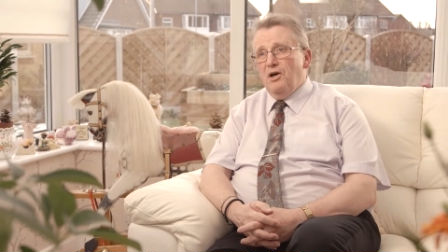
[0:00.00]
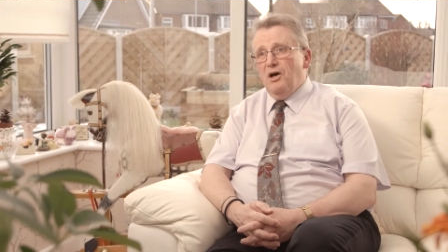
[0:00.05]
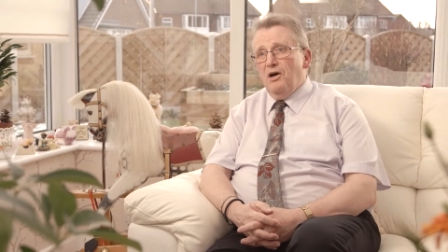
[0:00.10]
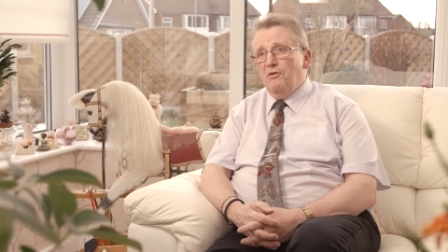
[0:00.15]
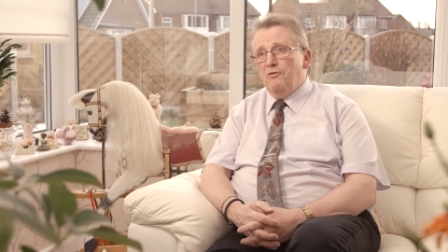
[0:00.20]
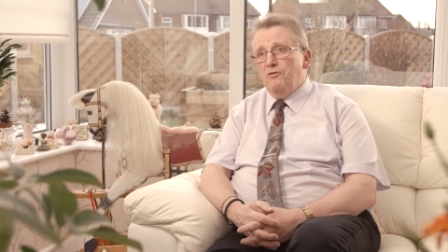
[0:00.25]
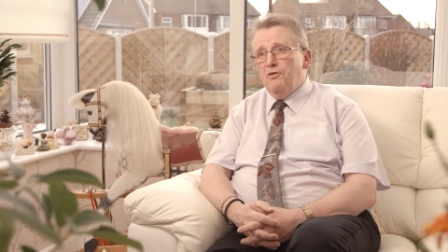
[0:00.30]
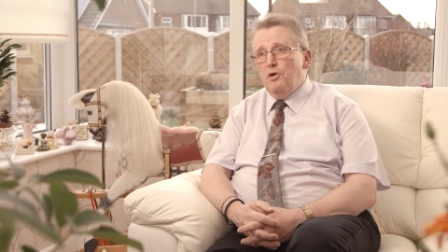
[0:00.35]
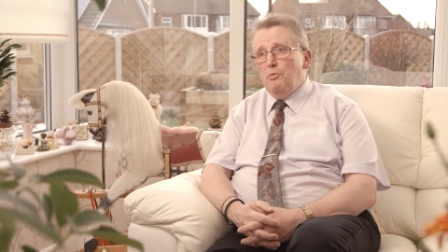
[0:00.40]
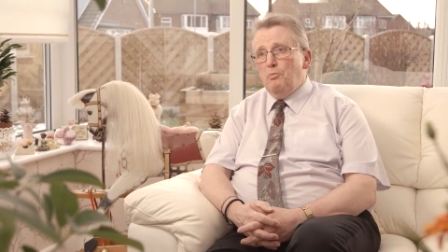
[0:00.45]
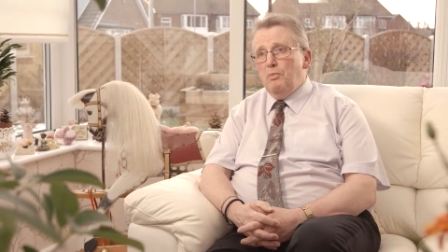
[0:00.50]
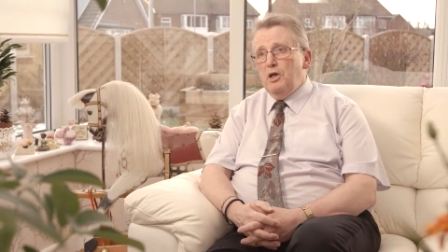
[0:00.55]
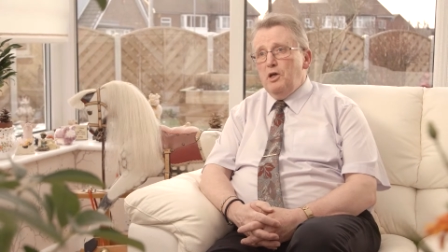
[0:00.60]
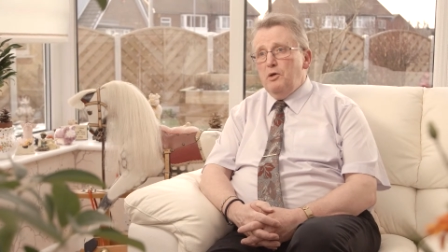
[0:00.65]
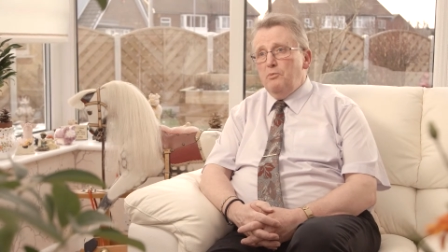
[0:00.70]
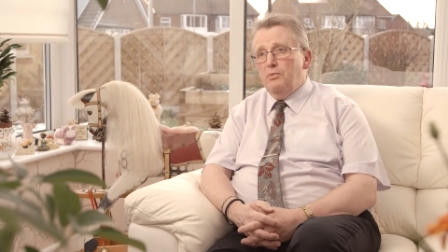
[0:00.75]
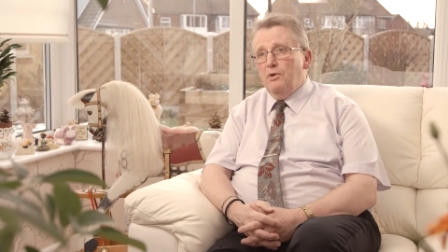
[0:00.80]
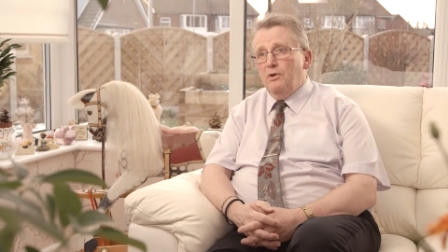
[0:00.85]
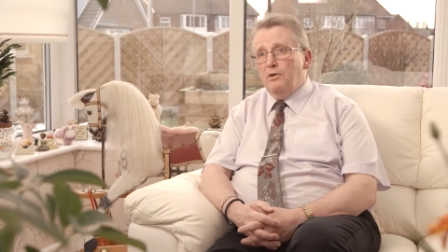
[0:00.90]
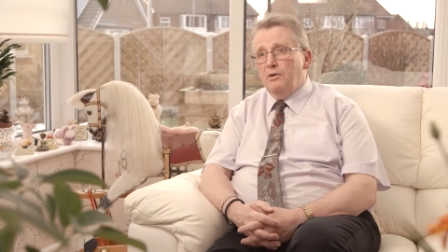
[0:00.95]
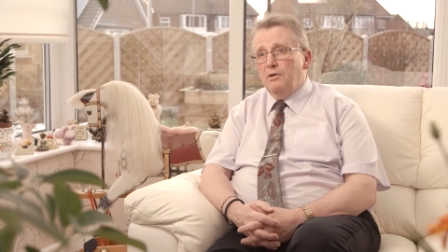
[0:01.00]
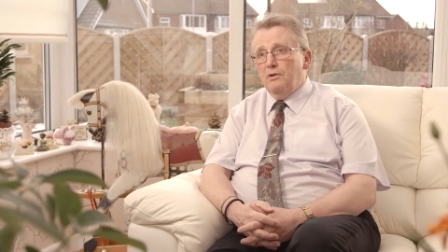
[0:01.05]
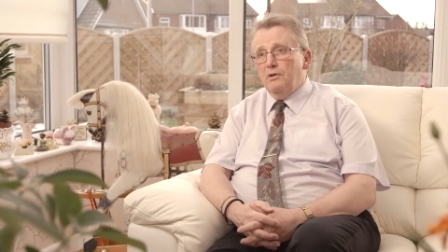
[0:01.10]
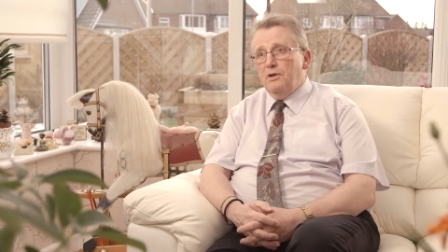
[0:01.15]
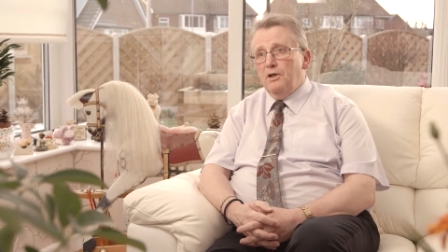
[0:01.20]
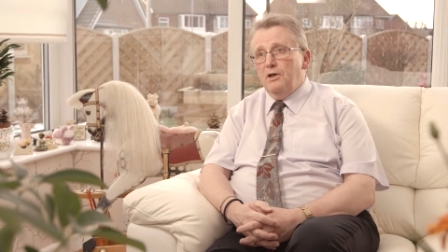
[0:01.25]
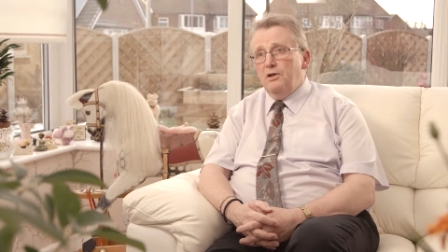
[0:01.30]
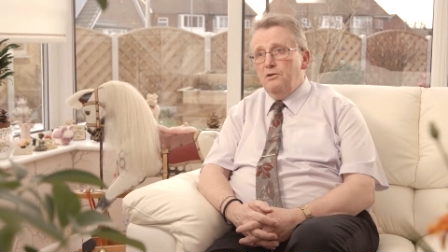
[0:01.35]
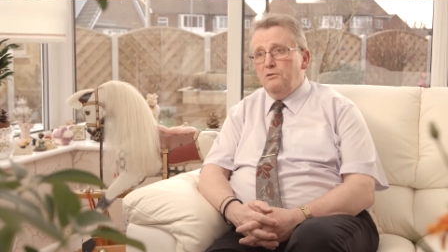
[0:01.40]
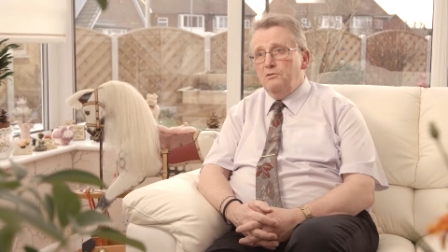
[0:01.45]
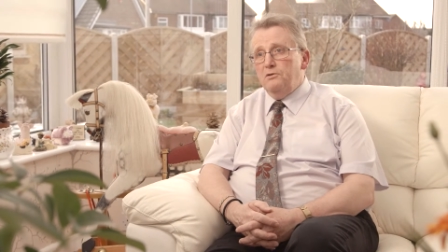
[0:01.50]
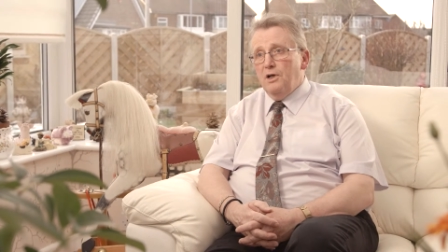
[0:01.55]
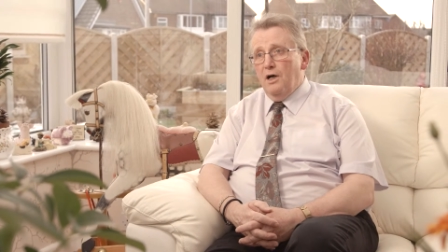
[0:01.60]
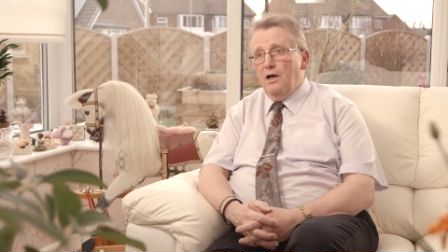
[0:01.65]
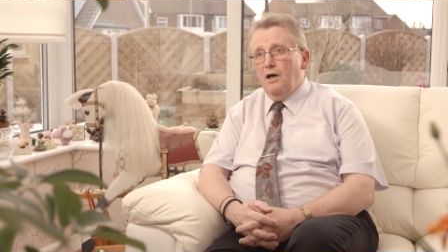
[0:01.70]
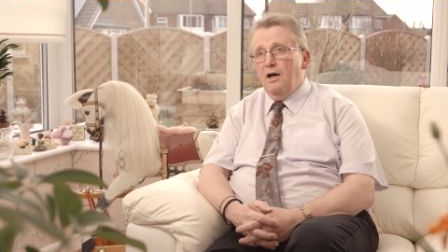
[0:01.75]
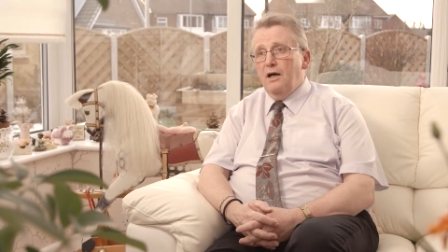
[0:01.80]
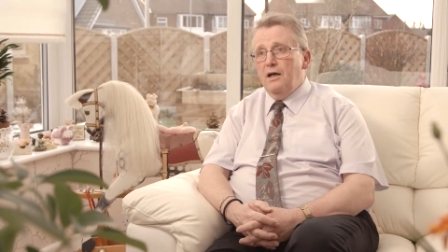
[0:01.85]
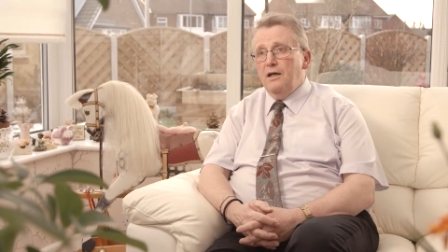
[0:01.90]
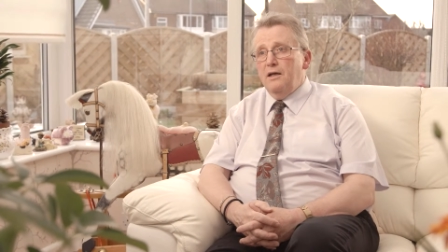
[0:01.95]
of the people who
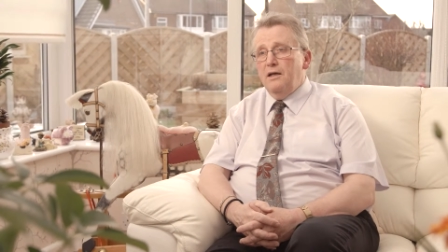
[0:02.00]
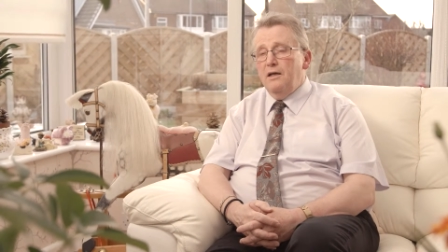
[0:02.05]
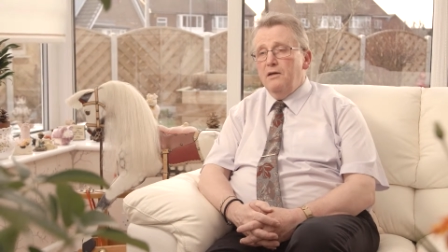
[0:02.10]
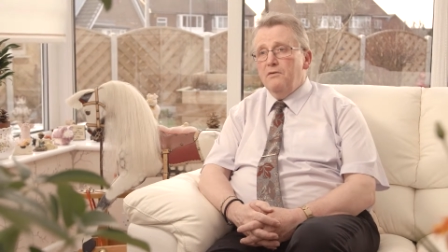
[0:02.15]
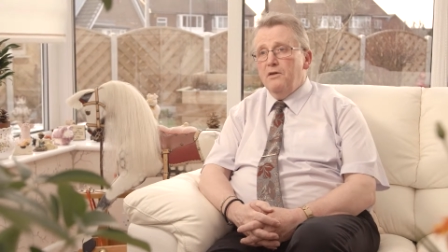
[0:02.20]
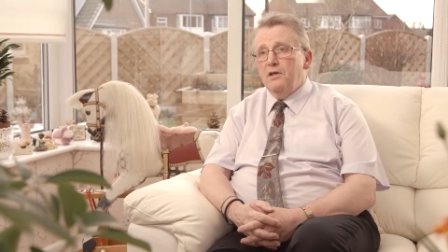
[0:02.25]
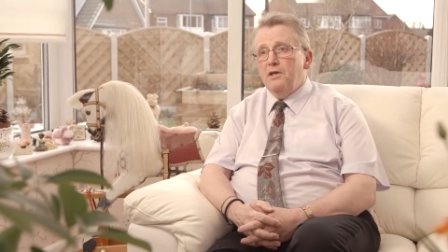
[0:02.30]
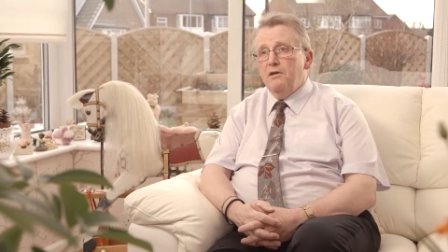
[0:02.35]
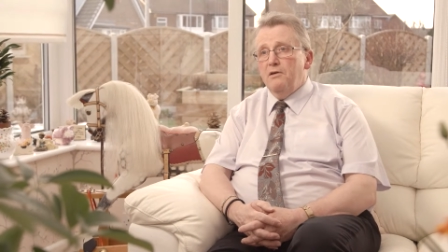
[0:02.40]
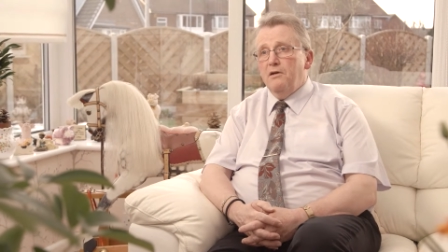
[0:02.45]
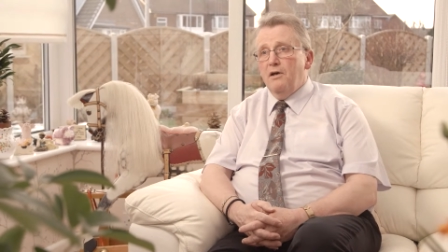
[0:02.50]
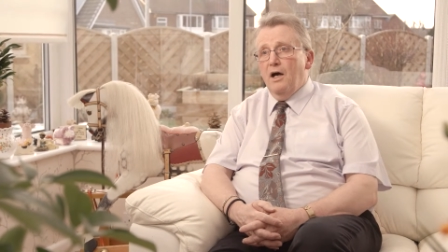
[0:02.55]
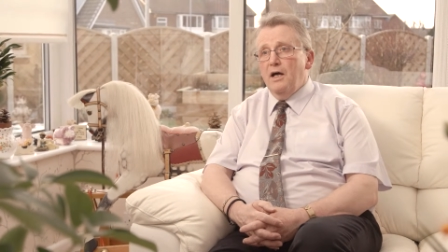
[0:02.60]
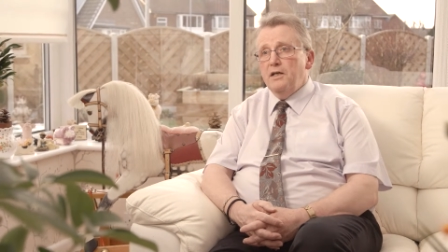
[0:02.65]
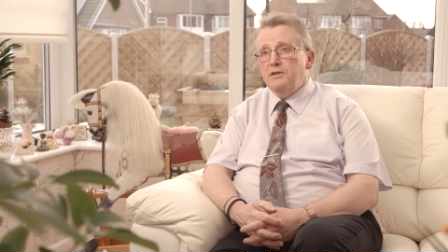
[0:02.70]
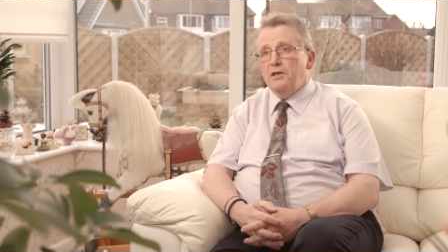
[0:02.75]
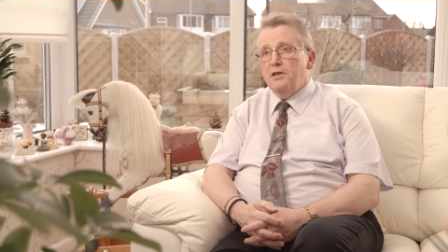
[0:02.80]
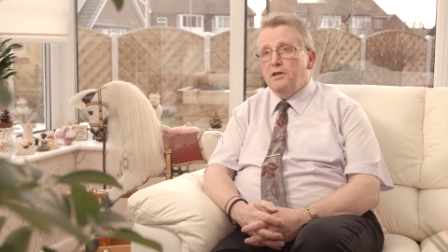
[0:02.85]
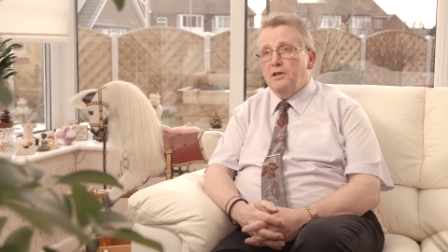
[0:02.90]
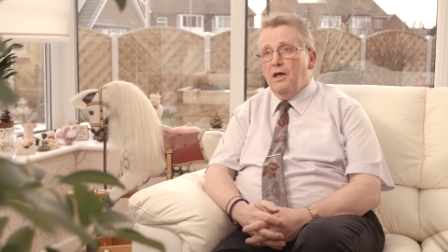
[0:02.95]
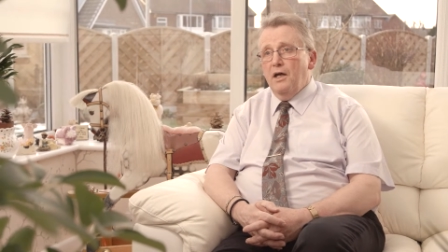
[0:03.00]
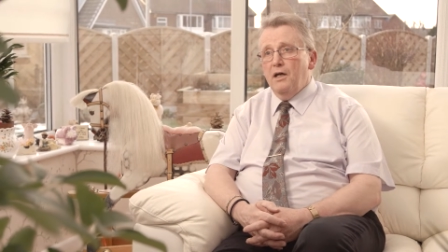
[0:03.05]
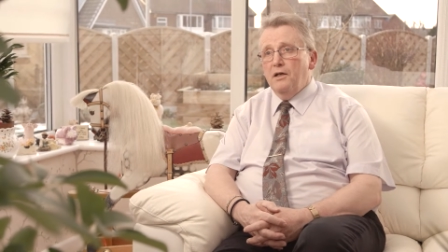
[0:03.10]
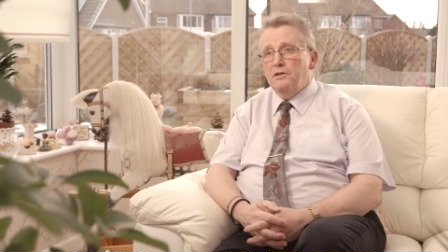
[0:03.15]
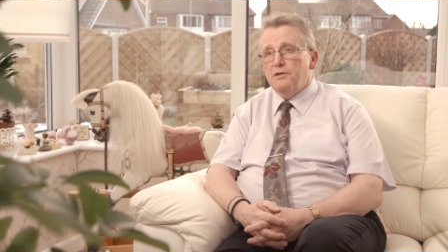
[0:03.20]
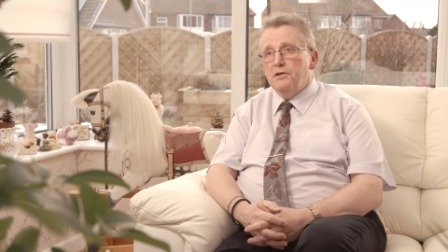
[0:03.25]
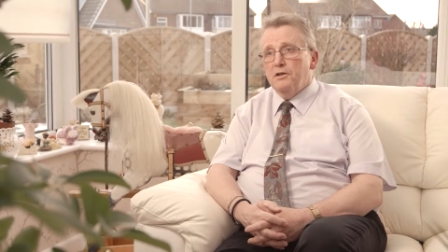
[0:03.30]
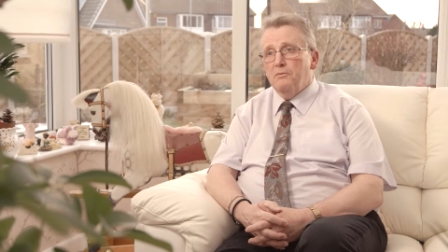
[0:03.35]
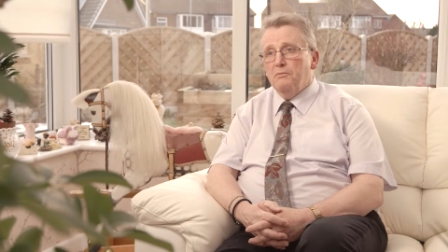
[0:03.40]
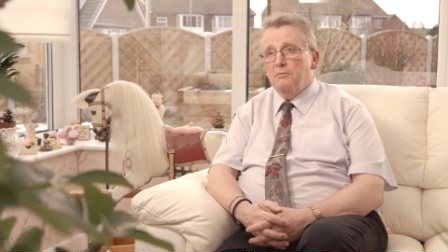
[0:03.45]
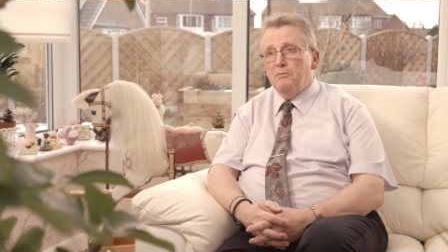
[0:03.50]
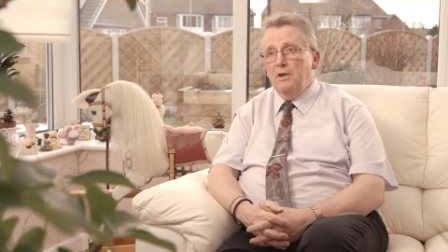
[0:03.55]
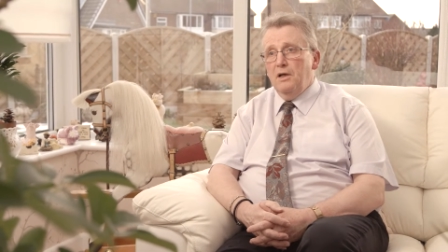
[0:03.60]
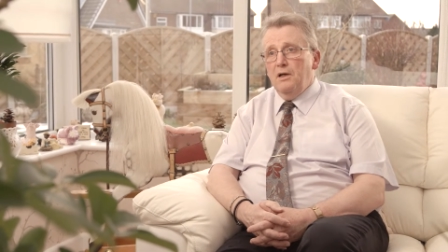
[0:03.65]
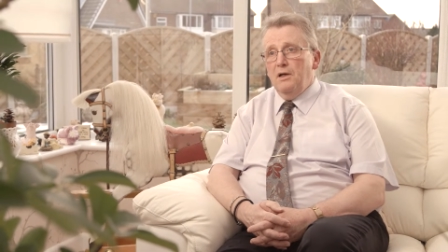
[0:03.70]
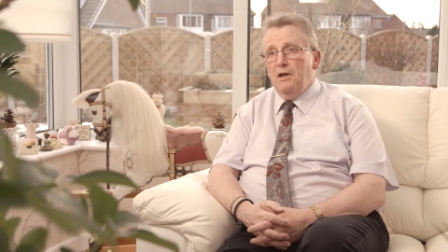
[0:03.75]
die in the United Kingdom